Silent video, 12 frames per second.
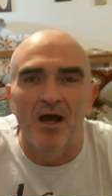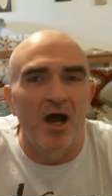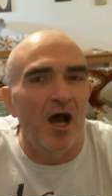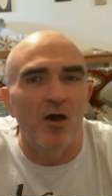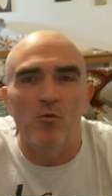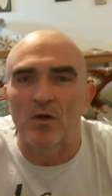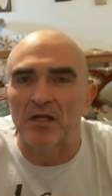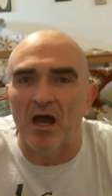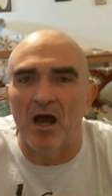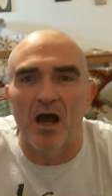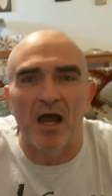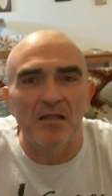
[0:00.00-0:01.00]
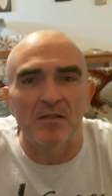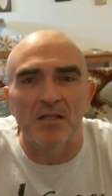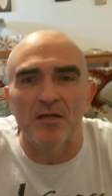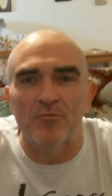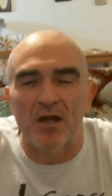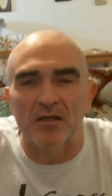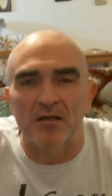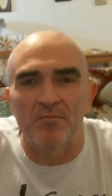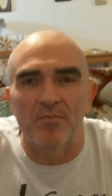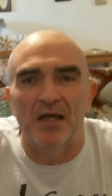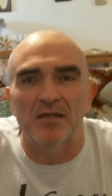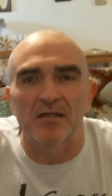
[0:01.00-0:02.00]
I would highly
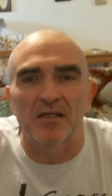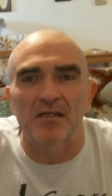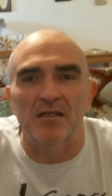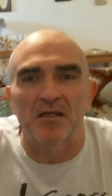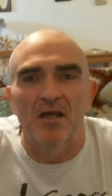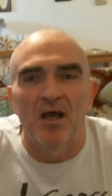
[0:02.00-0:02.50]
recommend it.